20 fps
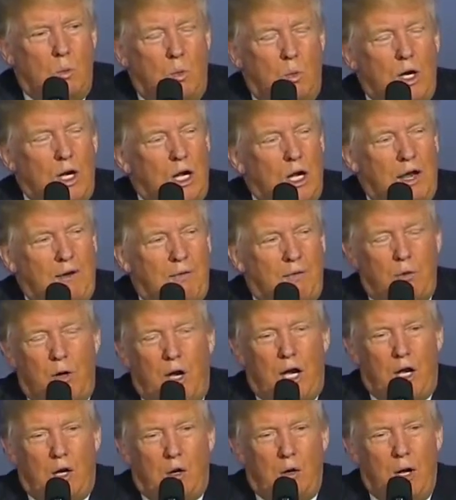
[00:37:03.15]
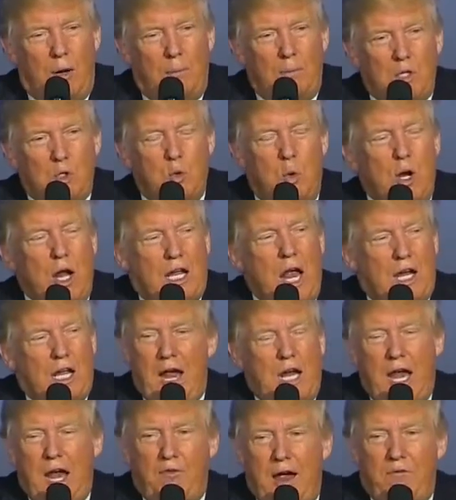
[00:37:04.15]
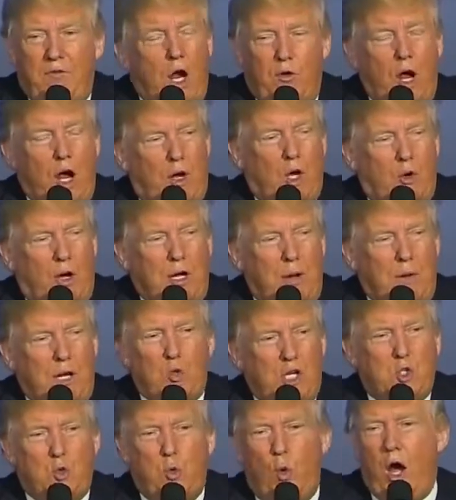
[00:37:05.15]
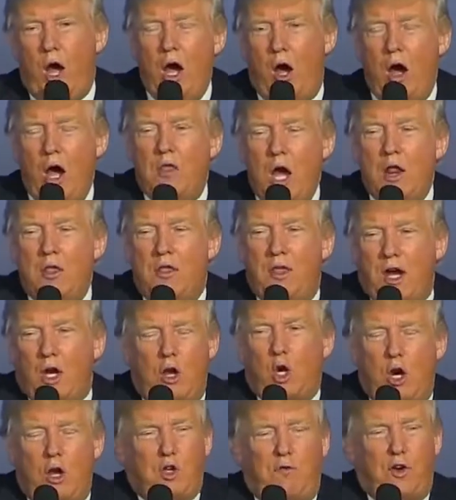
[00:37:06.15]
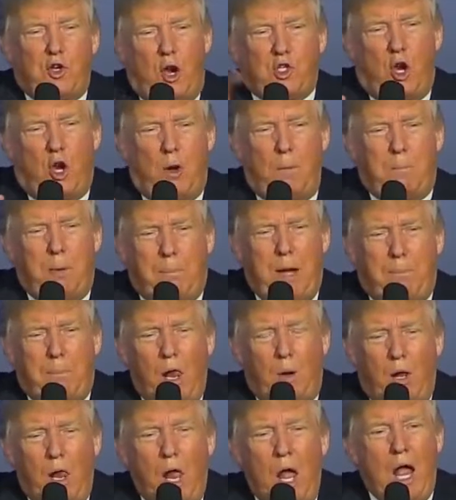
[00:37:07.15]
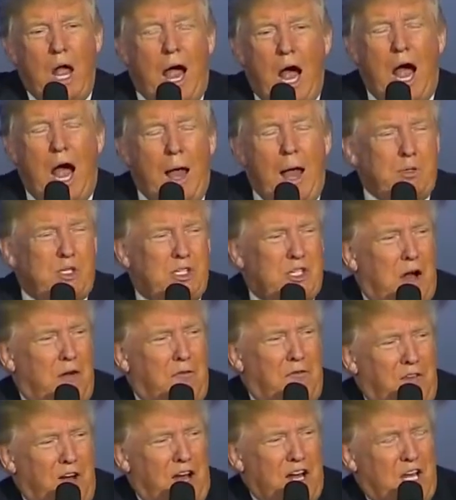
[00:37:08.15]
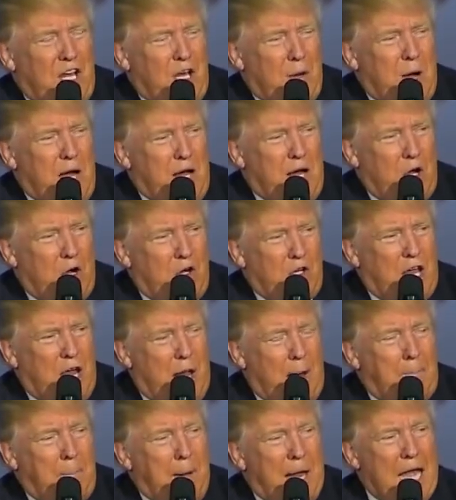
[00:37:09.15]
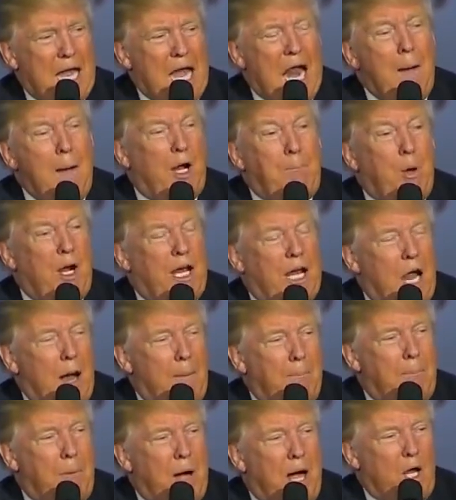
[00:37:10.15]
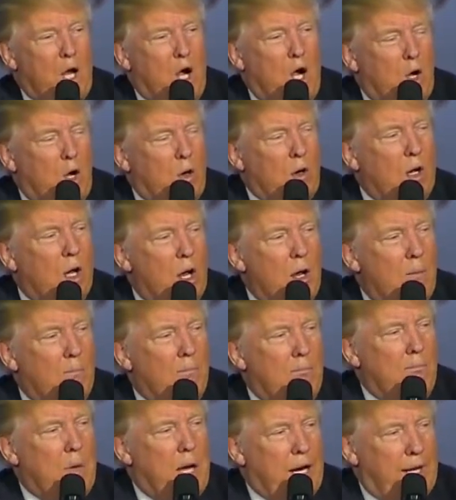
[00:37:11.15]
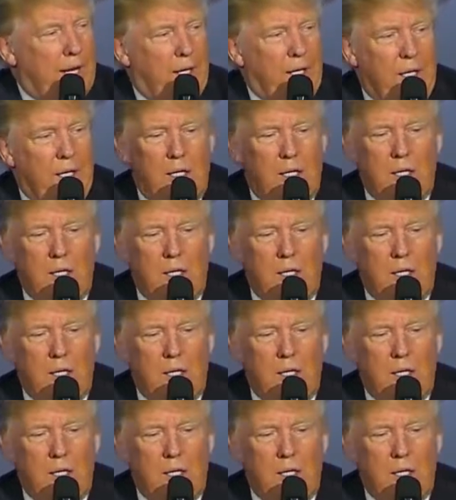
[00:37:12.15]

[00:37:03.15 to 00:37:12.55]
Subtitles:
We're going to have great agreements. We're not going to have agreements where they're good for certain people. I'm self-funding my own campaign. I'm putting up my own money.